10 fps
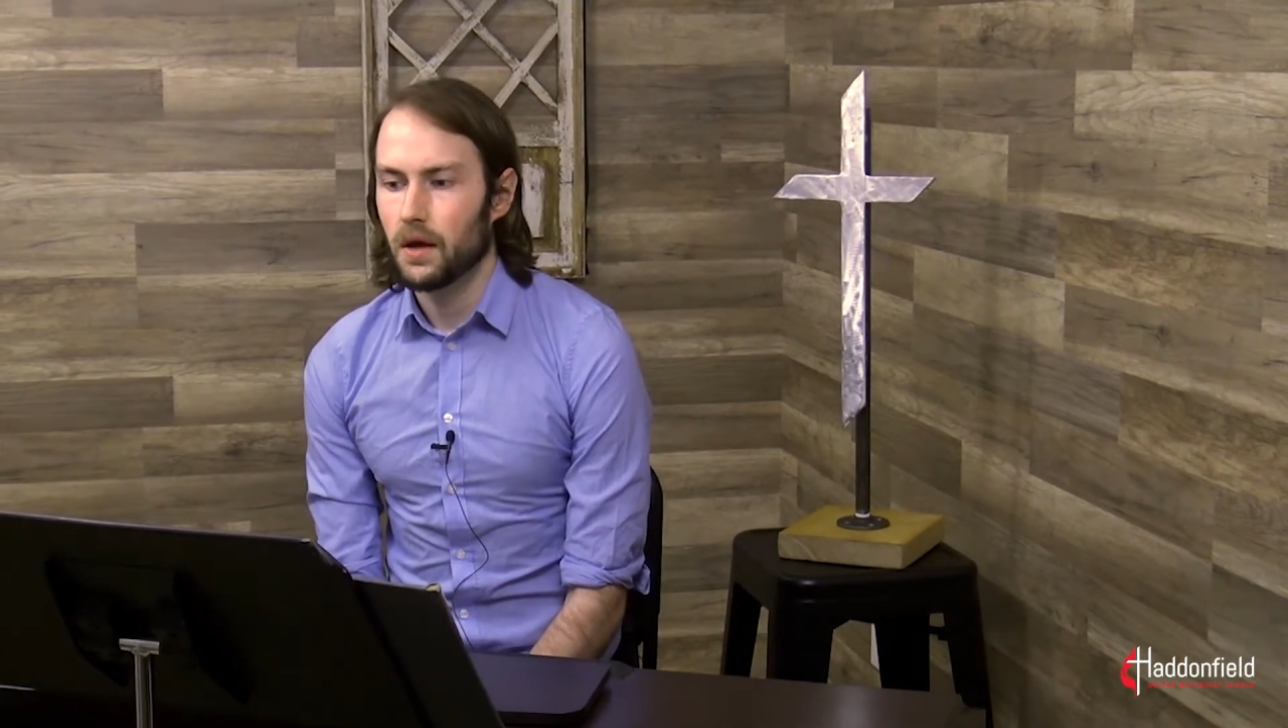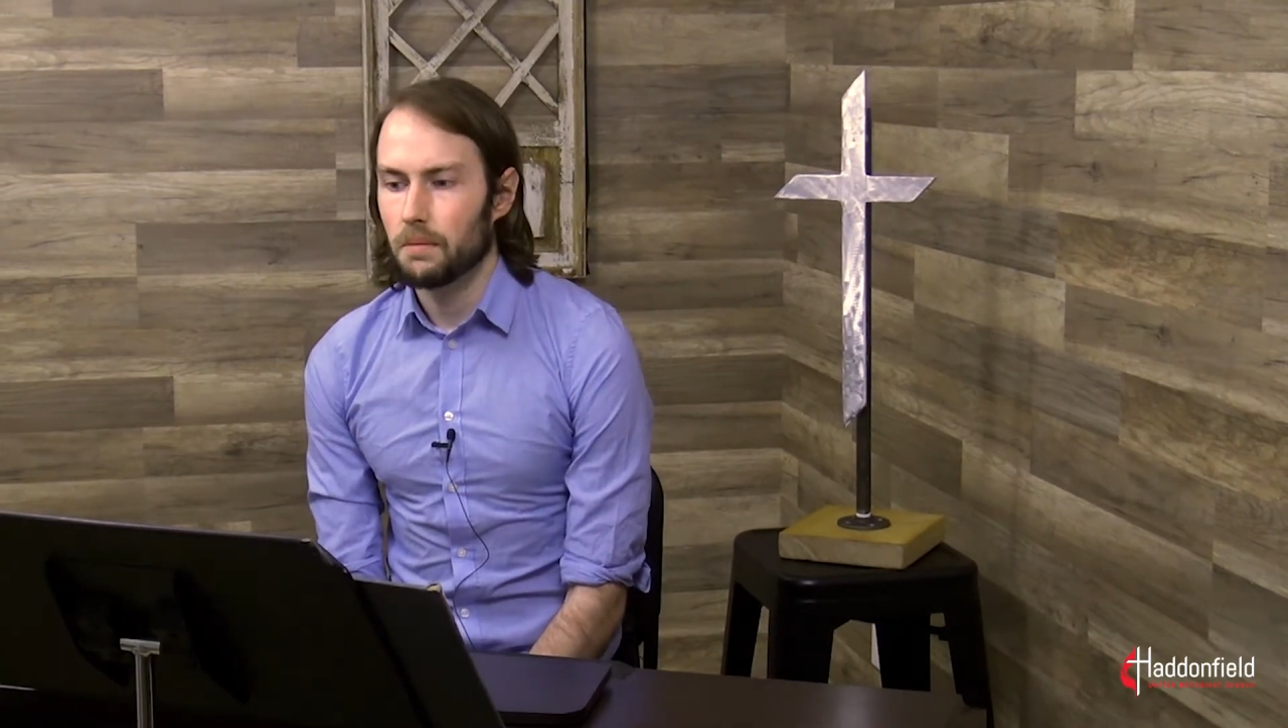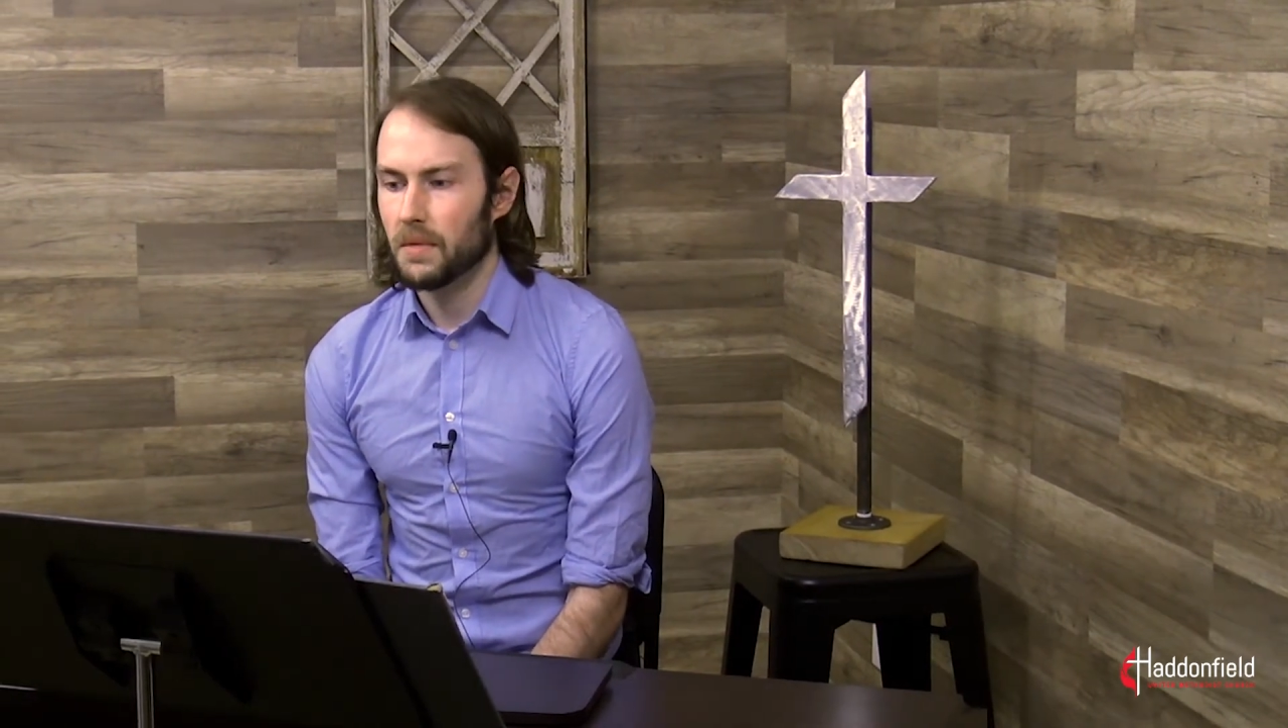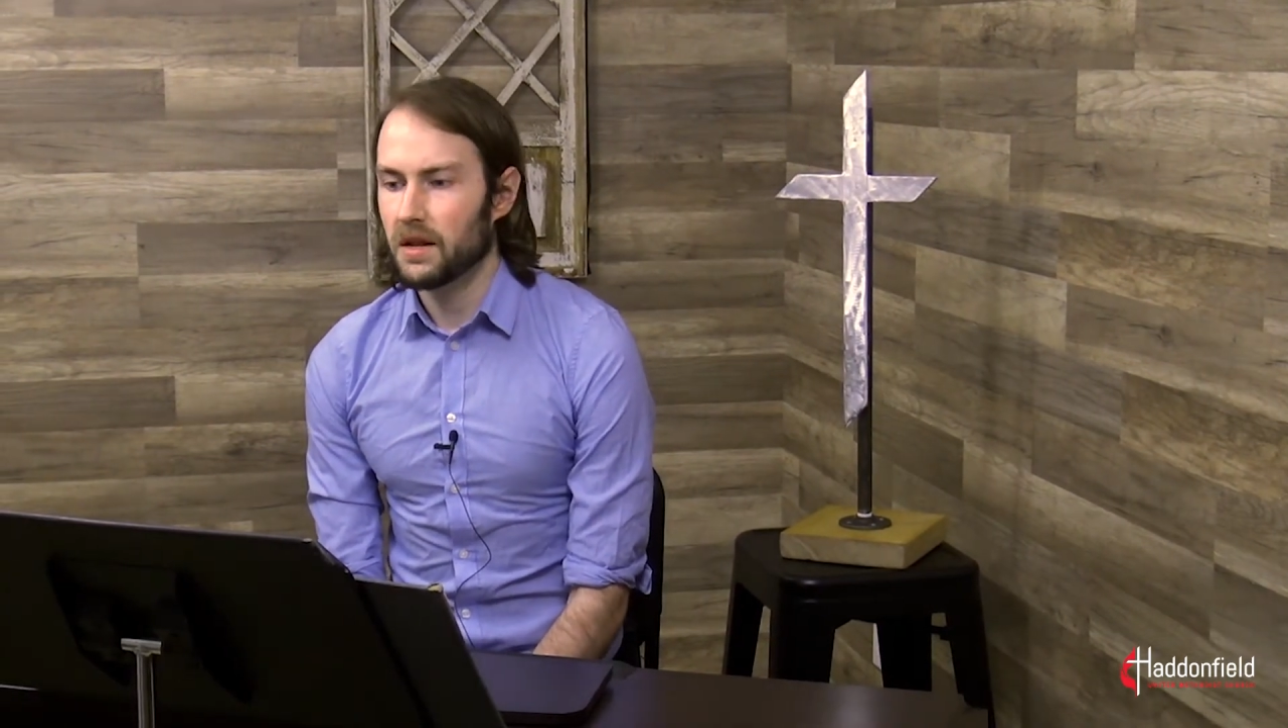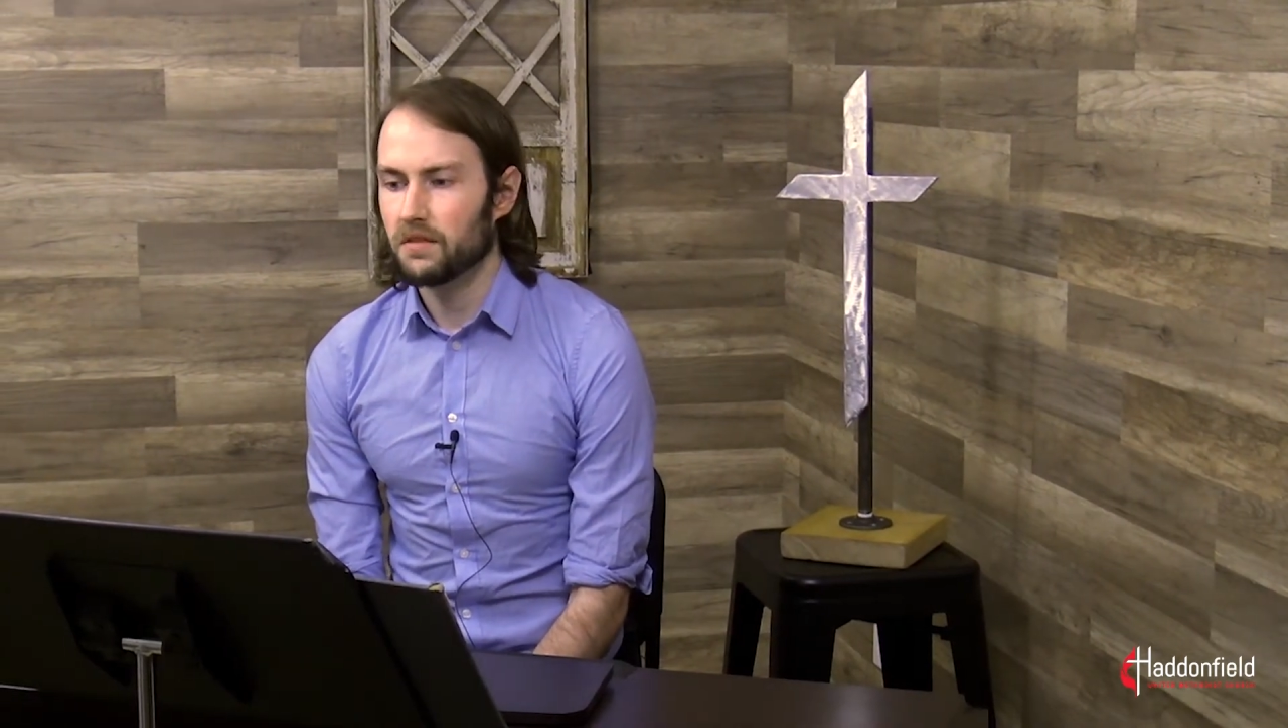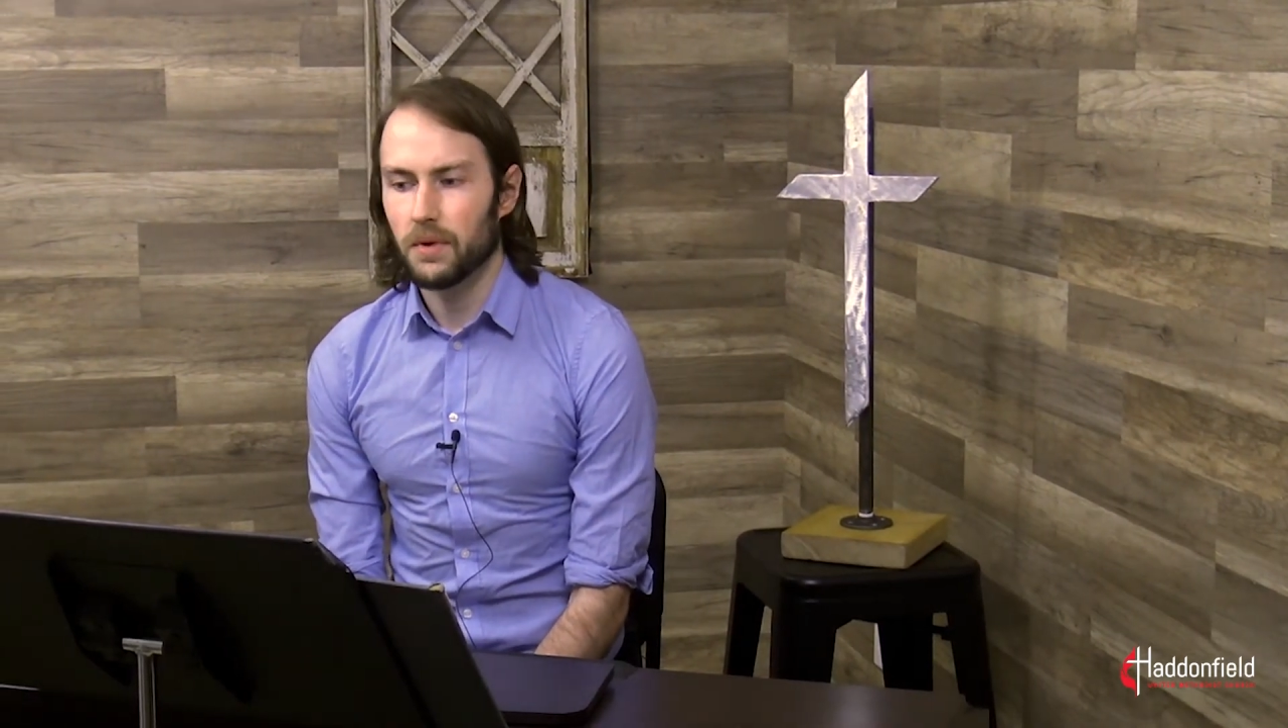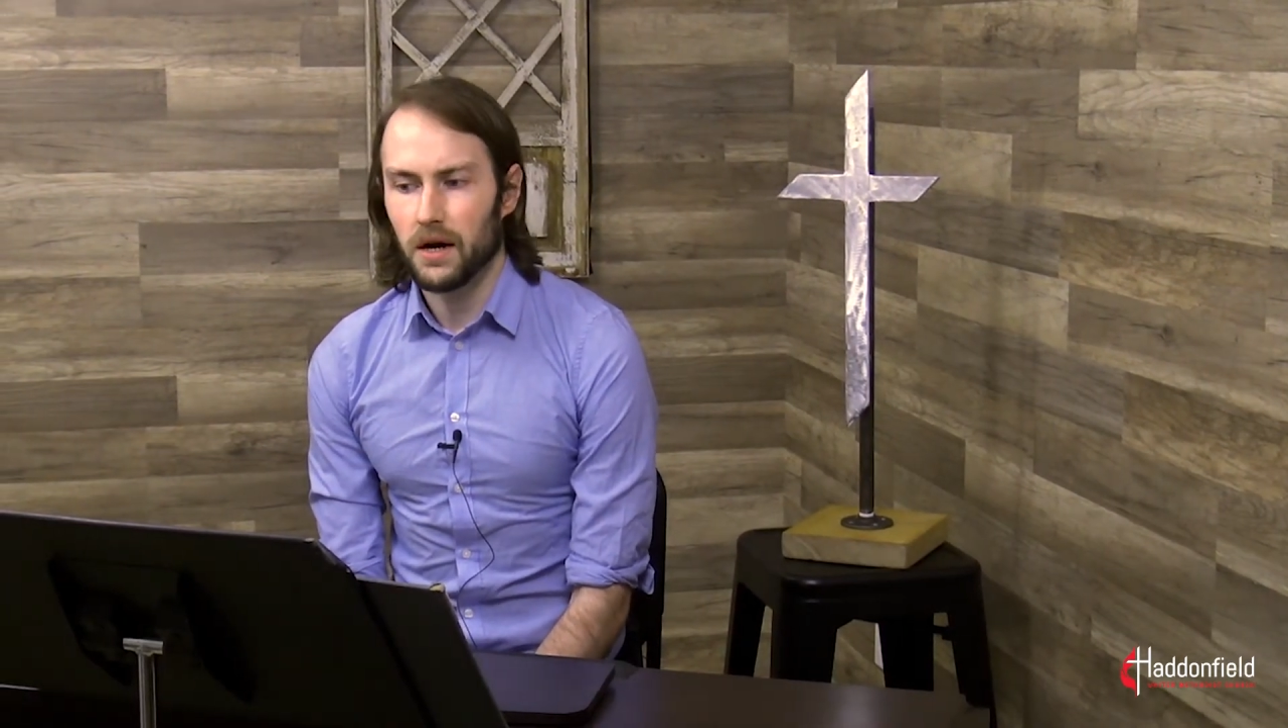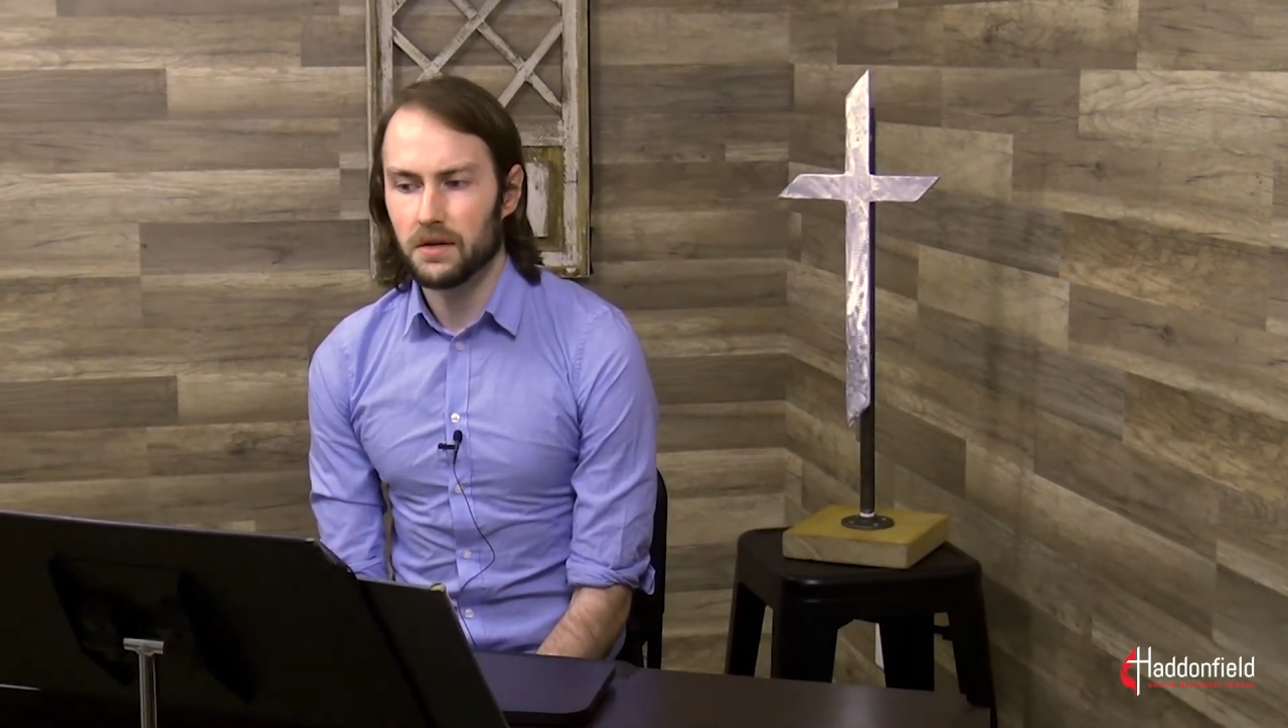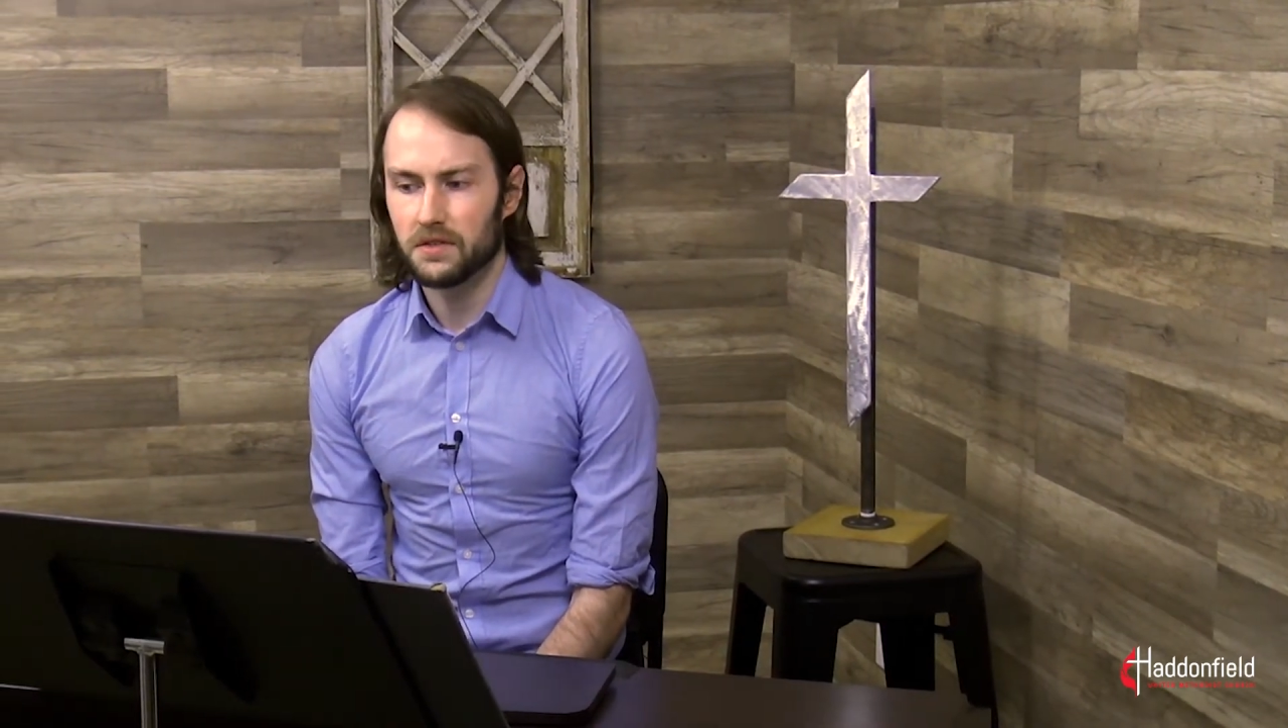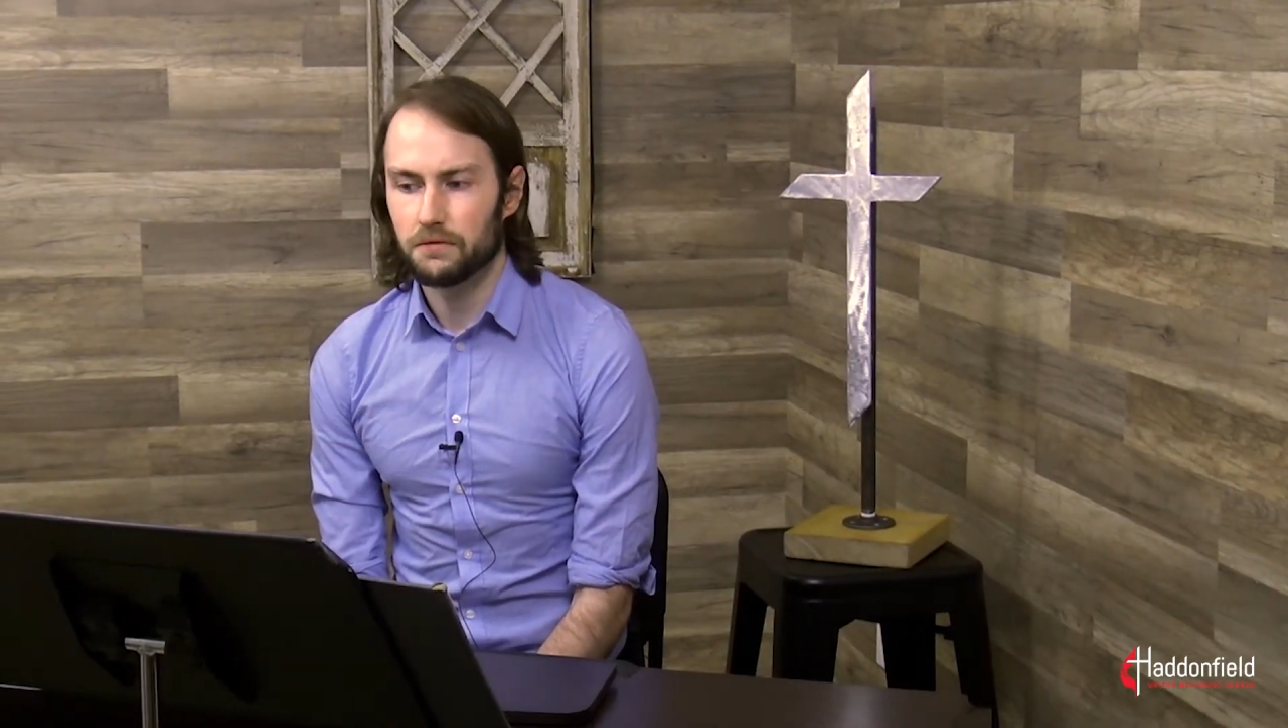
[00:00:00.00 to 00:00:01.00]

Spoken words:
Many of Bach's